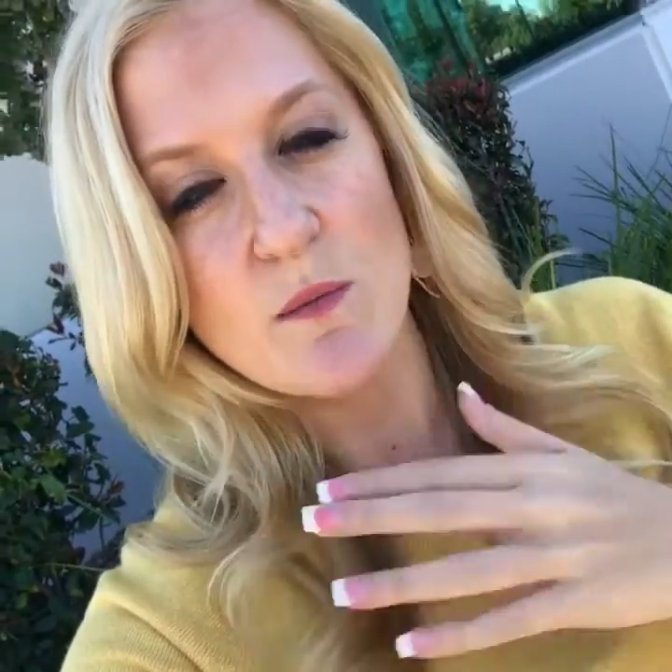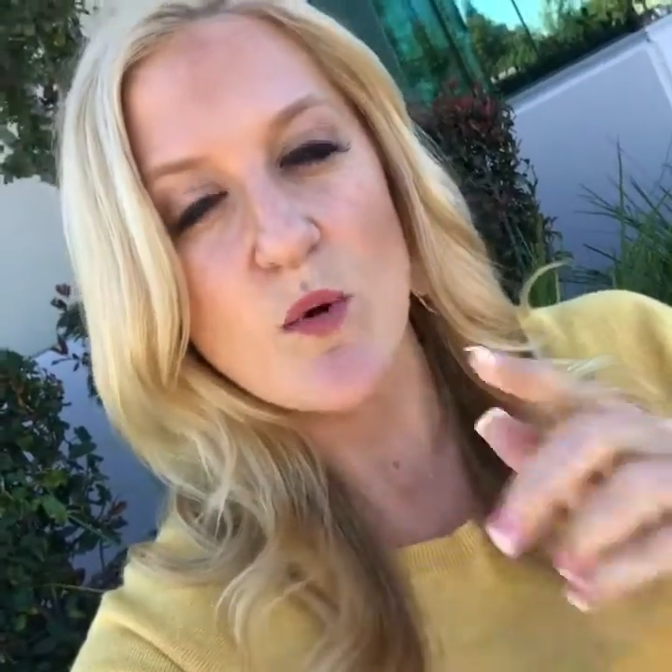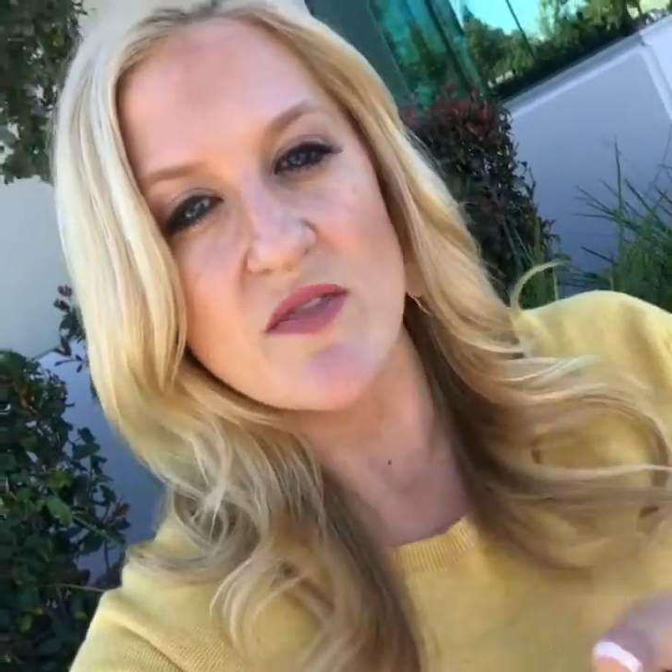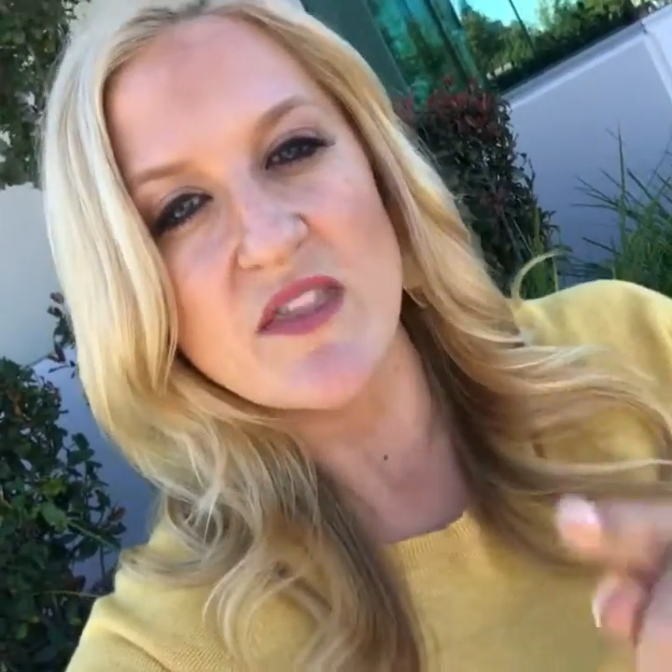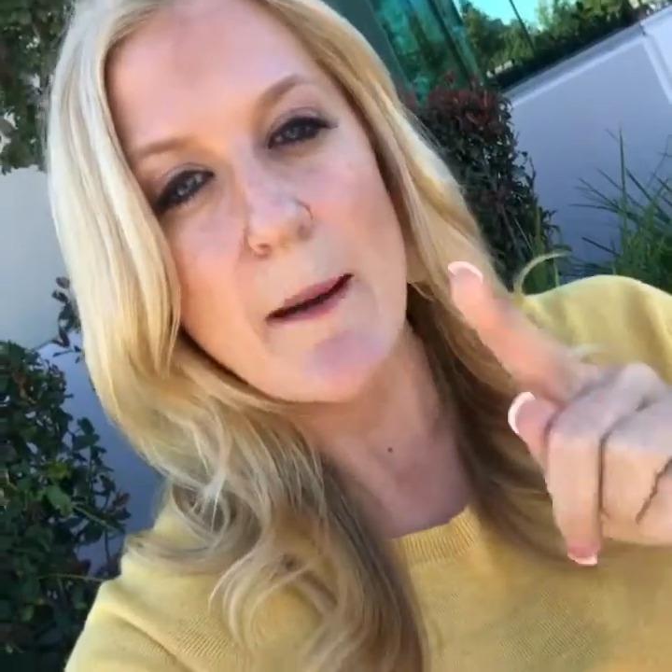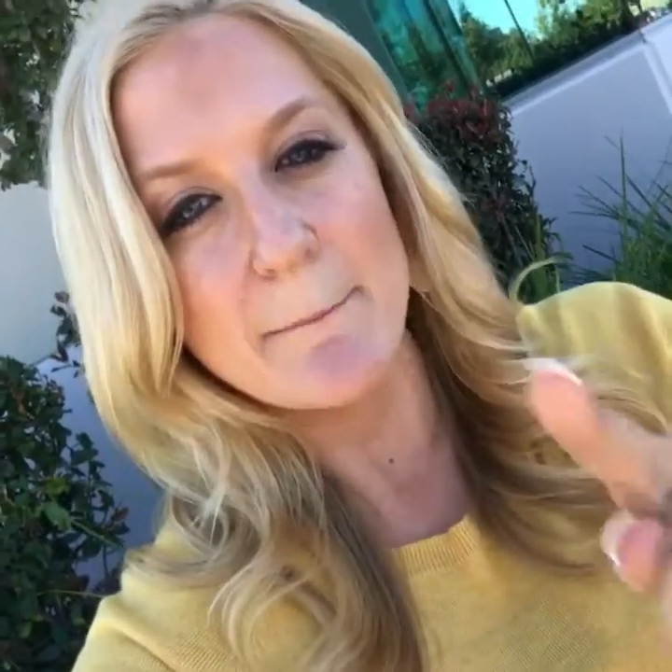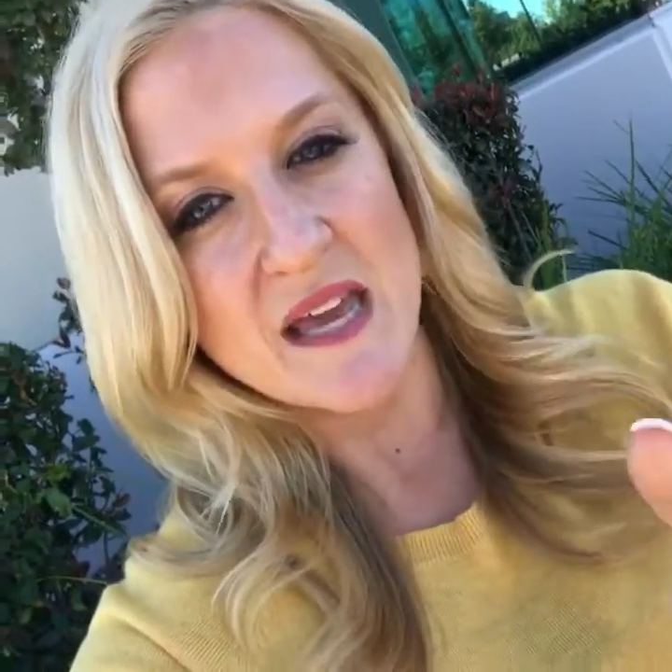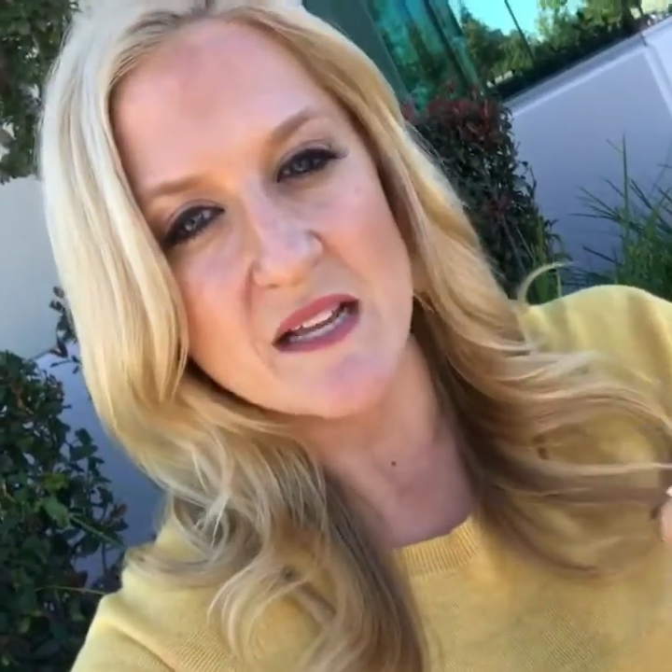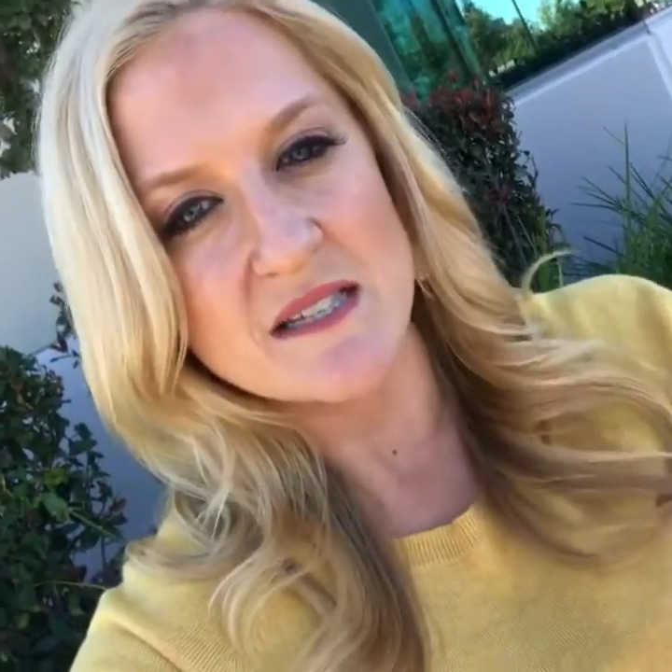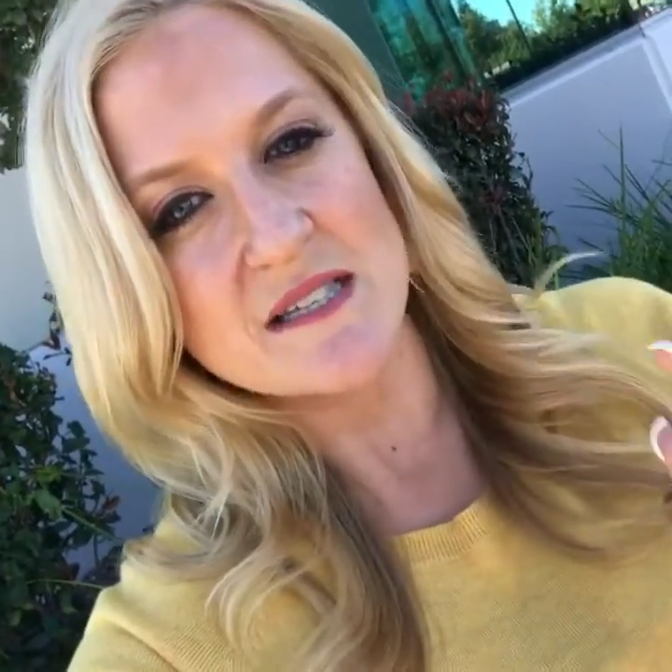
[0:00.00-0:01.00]
And what that
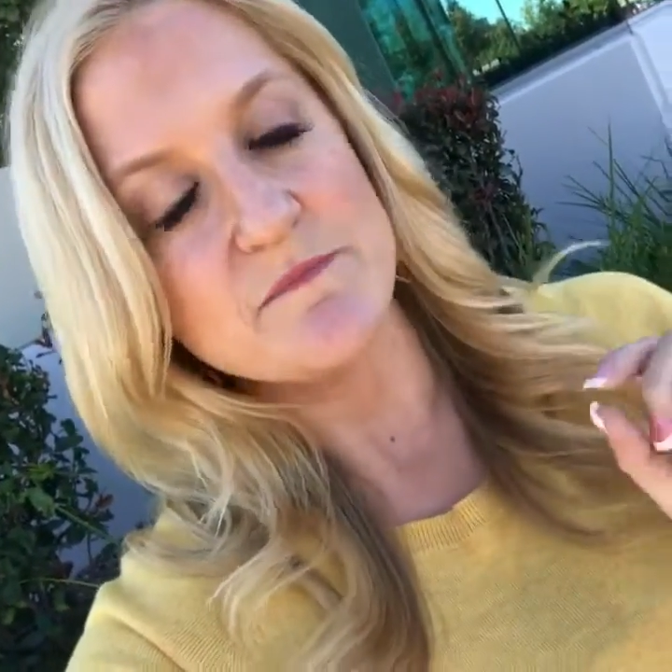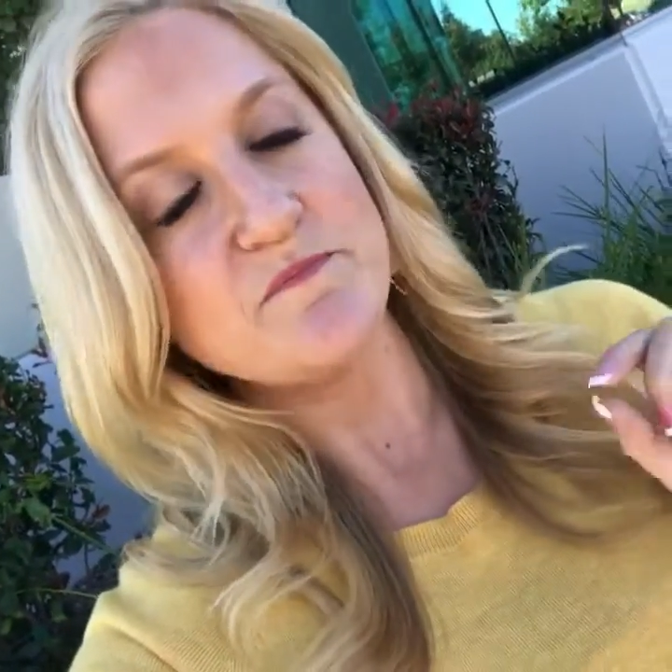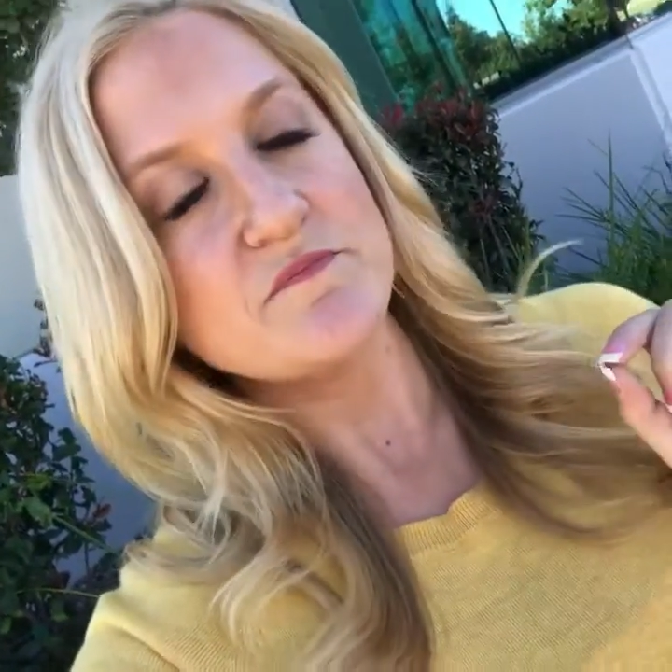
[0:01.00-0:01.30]
means